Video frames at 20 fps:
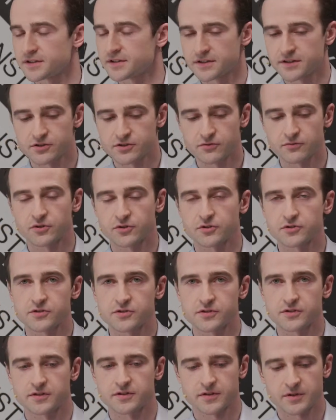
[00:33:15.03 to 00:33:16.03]
is of course
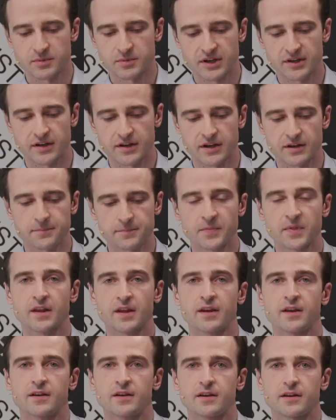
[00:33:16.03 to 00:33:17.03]
the main game.
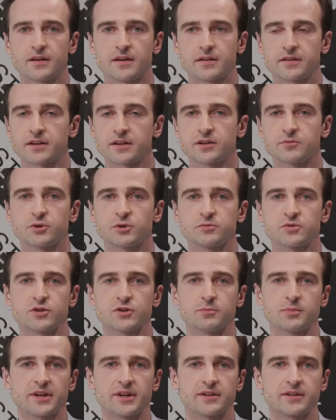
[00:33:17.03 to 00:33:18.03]
Yan
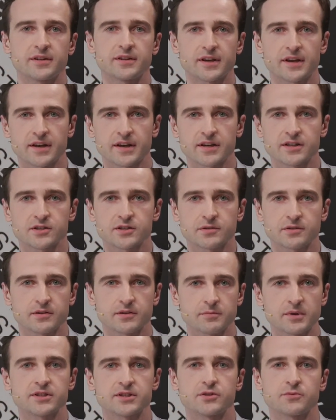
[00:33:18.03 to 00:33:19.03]
Nepomniachtchi played against
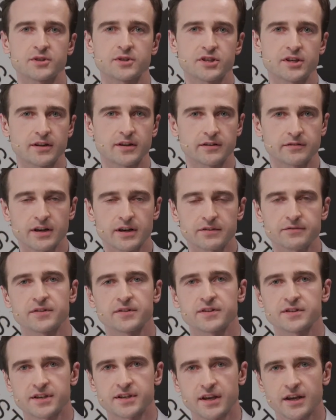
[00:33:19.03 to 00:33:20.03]
Maxim VACHIER-LAGRAVE, and
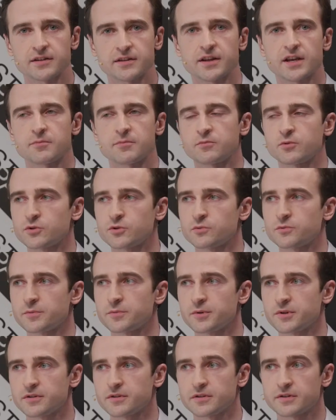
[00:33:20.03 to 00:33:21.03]
the second game, what we
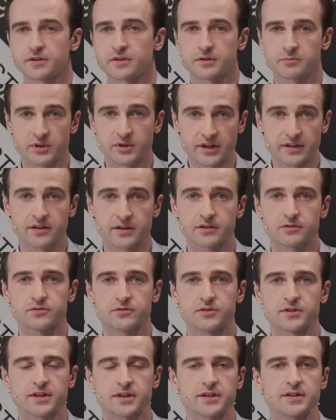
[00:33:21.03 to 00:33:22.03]
will break down
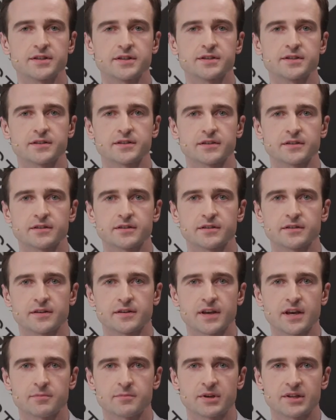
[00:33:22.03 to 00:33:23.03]
today, is
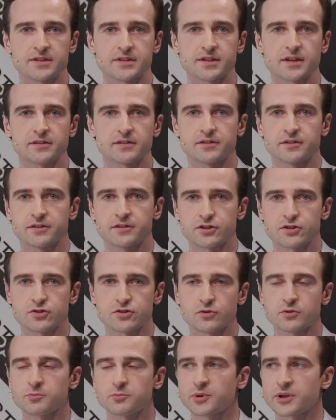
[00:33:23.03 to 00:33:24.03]
game Alexander
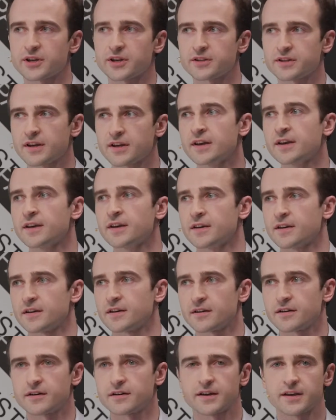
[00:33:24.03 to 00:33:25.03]
Grishuk played
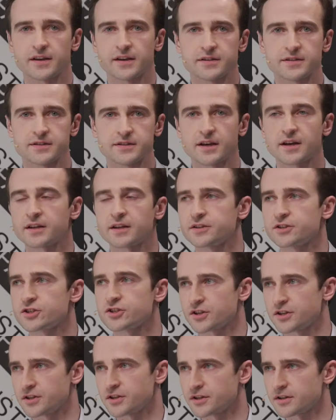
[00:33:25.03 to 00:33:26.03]
against Anish
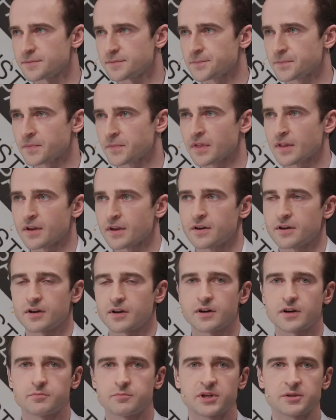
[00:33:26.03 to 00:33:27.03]
Giri.
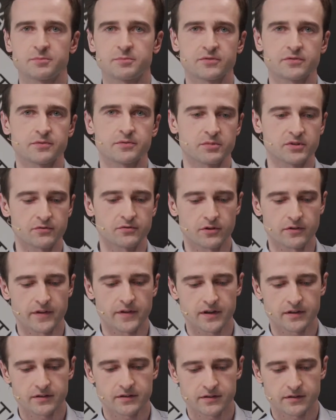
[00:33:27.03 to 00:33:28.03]
But before
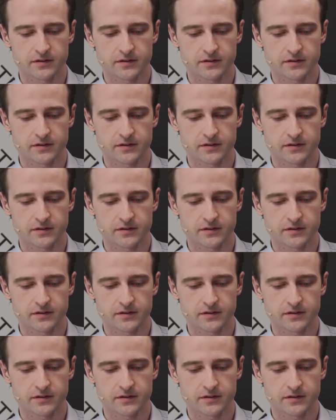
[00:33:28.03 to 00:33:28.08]
that,